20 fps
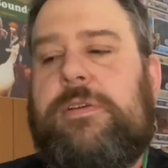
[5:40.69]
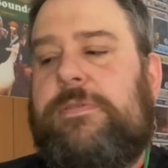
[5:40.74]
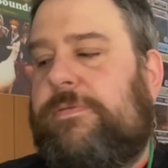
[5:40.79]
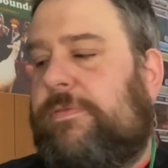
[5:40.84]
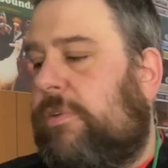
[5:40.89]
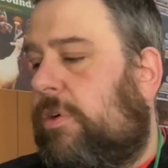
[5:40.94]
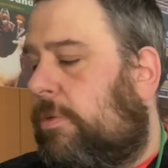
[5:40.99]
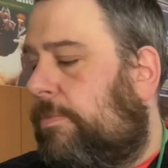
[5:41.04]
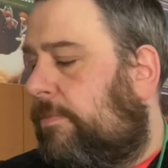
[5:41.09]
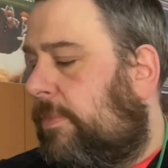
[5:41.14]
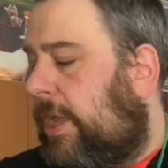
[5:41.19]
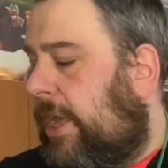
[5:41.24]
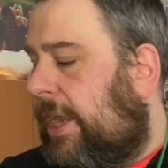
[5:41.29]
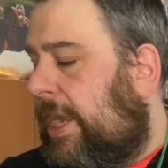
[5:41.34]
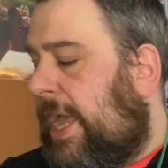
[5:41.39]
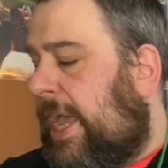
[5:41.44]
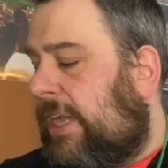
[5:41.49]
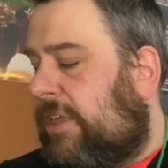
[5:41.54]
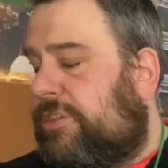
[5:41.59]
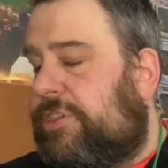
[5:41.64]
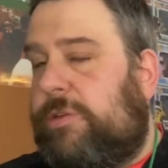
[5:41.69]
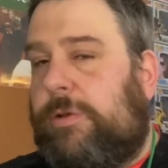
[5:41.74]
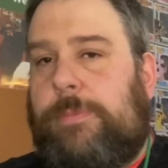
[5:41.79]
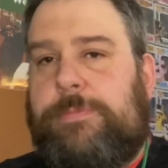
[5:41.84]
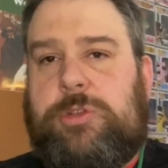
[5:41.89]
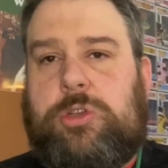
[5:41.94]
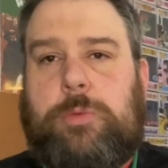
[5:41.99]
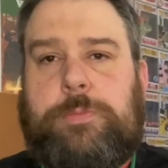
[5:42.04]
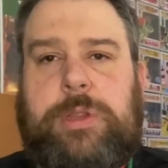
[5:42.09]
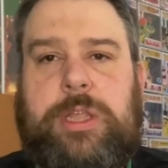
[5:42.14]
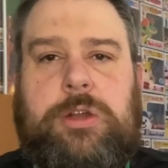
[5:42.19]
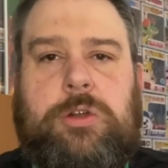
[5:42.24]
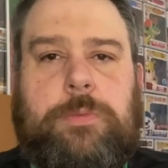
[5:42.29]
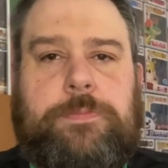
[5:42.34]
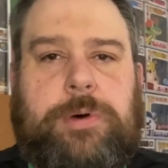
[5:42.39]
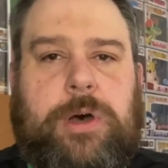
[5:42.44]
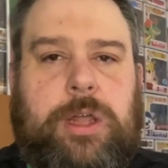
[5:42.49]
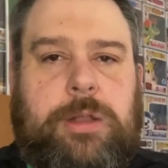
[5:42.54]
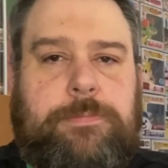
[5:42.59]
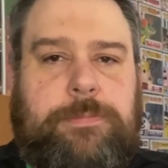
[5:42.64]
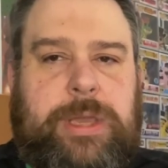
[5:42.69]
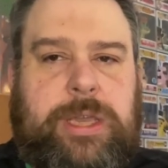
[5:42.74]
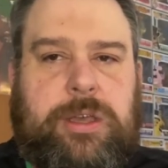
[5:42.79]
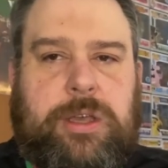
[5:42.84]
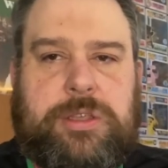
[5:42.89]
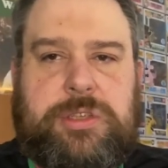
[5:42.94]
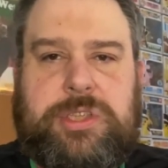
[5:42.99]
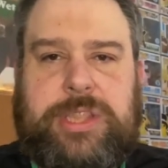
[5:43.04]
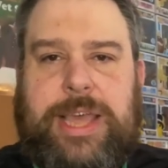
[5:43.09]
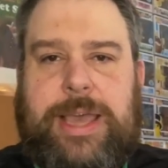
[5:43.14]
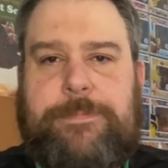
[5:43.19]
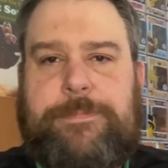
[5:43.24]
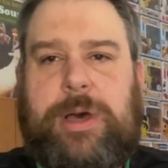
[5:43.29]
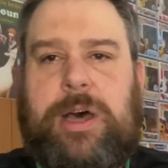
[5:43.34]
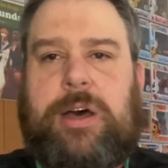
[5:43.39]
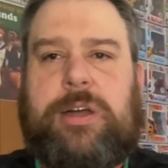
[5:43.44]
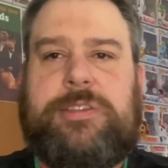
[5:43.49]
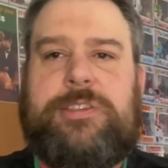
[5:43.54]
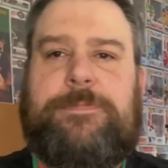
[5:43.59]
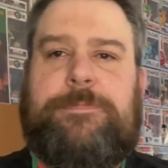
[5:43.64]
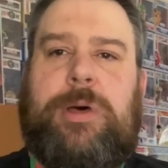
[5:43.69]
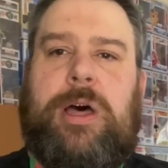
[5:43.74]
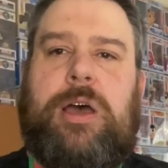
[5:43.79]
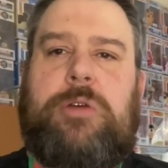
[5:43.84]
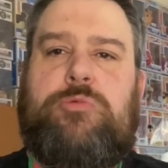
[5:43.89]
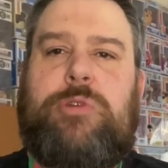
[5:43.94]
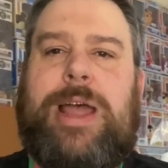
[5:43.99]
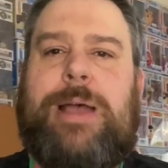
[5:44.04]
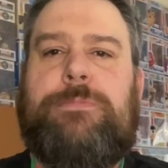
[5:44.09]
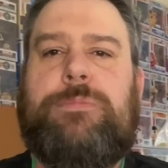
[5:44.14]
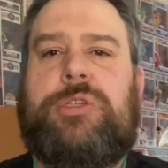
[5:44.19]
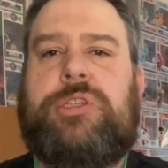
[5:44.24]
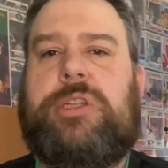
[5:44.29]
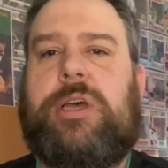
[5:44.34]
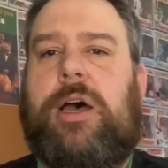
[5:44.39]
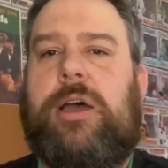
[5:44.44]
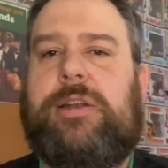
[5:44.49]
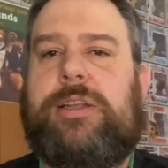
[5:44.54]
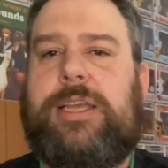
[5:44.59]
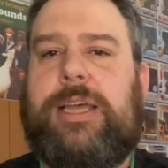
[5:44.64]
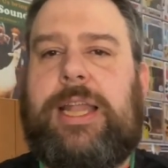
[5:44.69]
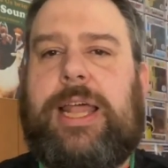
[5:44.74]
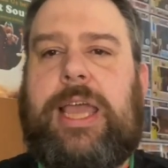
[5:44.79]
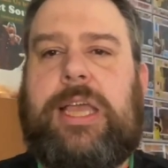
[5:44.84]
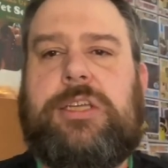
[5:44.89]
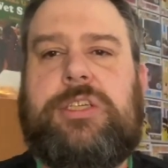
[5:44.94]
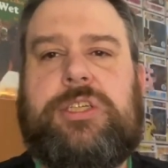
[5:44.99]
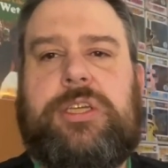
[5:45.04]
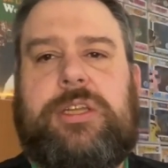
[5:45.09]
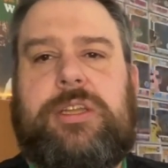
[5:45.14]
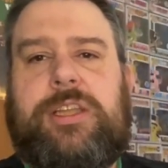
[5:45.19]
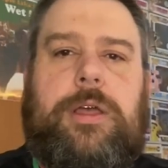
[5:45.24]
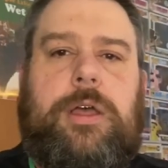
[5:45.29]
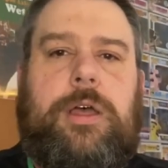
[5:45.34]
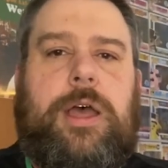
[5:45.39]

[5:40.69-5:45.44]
from an act who I'm doubling up on because they're part of my Rammstein collection.